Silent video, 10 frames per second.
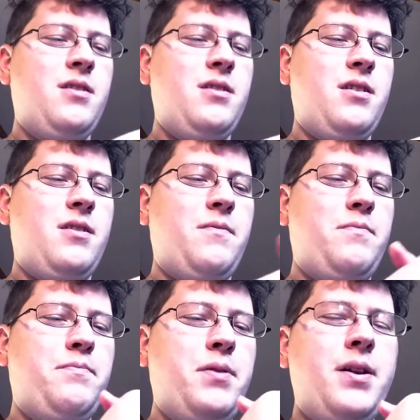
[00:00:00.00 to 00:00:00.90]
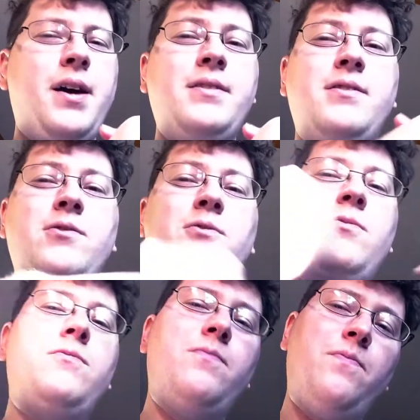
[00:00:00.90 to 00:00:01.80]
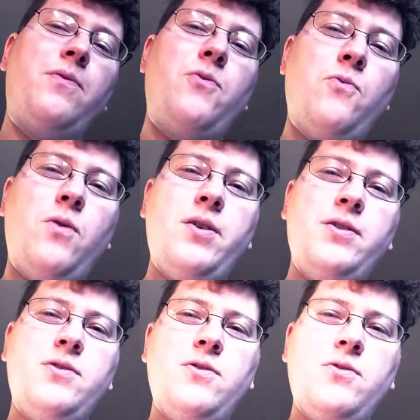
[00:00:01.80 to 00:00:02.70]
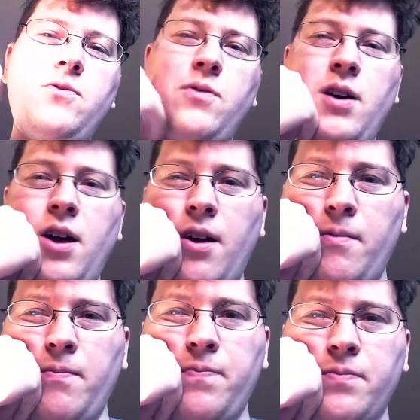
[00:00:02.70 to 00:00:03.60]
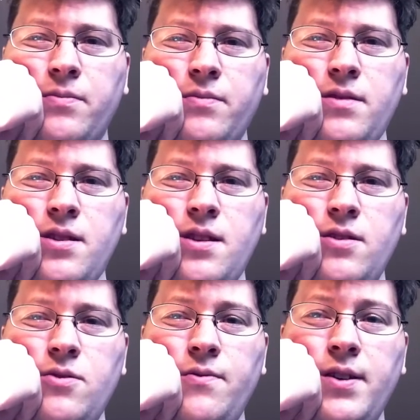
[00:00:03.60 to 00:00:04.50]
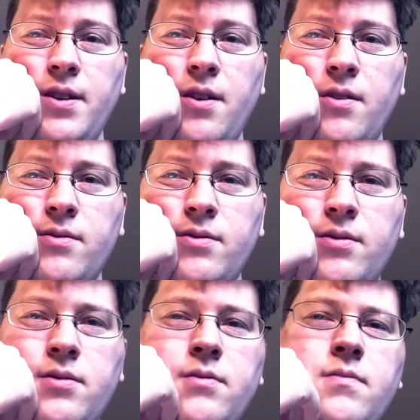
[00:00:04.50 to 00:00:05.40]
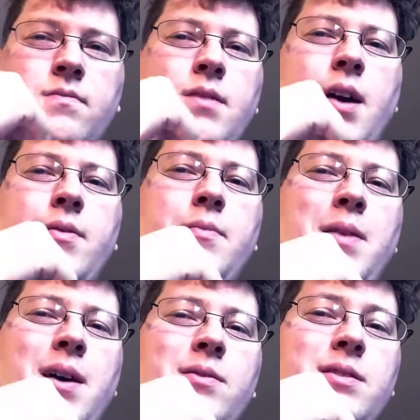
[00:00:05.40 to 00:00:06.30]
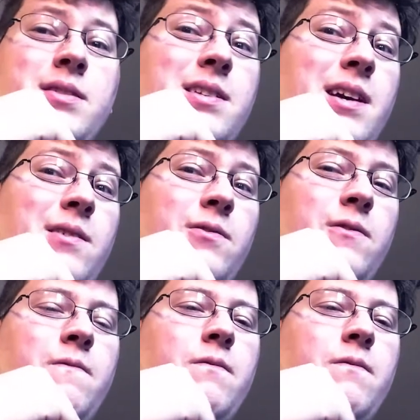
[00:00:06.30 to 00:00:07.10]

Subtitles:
But I do want to do new videos out and about in town.